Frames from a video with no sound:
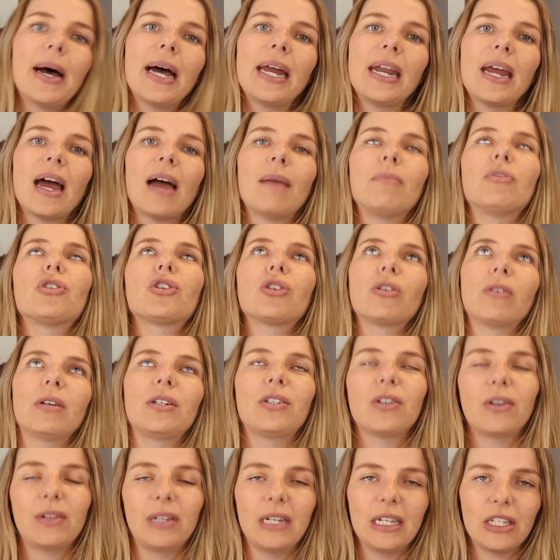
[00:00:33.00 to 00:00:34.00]
but I'm sure
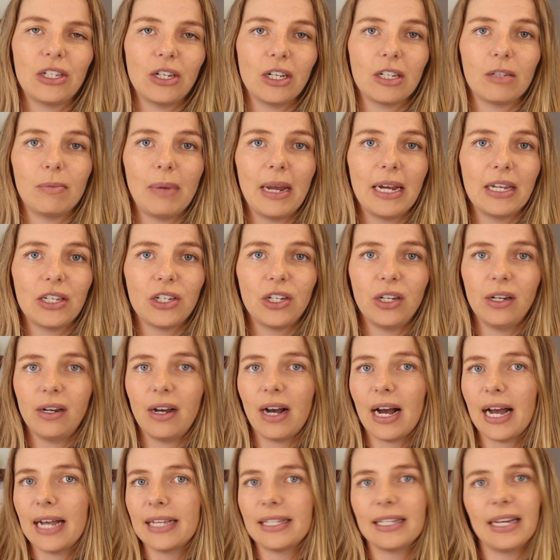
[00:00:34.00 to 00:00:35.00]
I don't need to explain to you
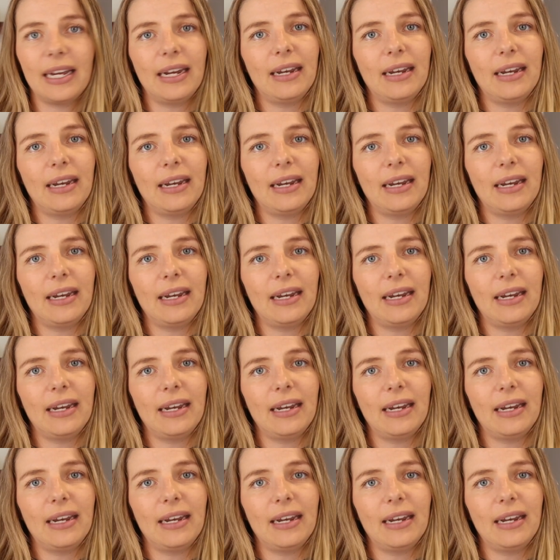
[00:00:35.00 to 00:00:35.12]
guys